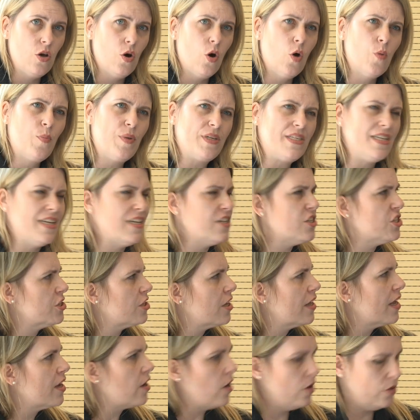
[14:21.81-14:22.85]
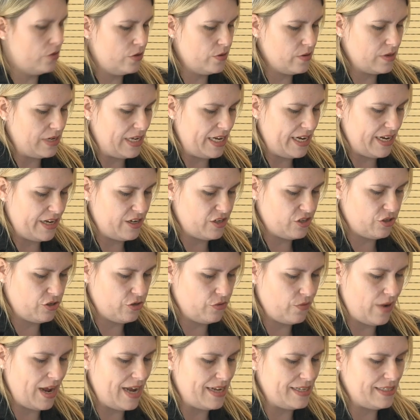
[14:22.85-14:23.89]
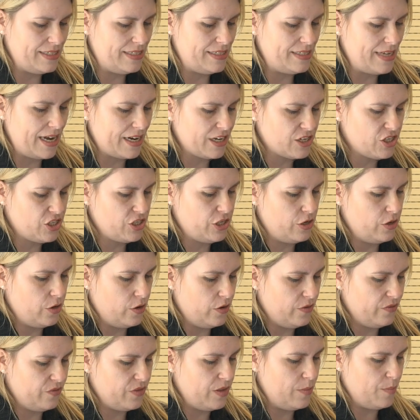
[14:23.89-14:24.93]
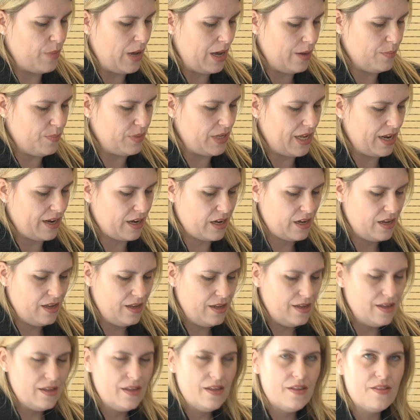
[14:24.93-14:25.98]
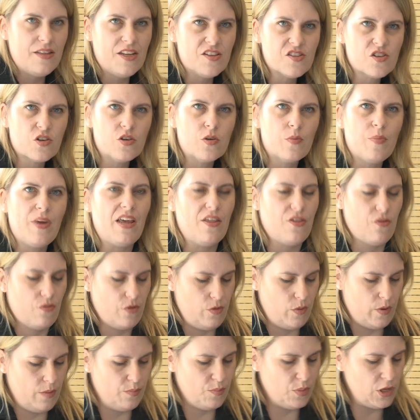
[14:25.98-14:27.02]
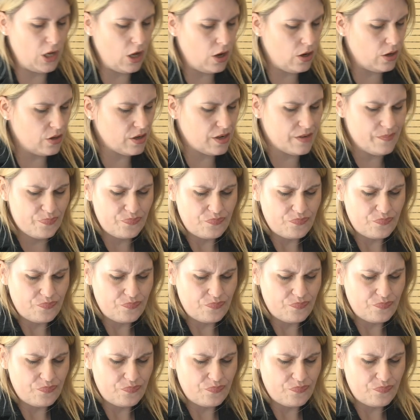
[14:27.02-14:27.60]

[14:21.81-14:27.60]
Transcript: or potentially only to a section of the public. This could be through a blog,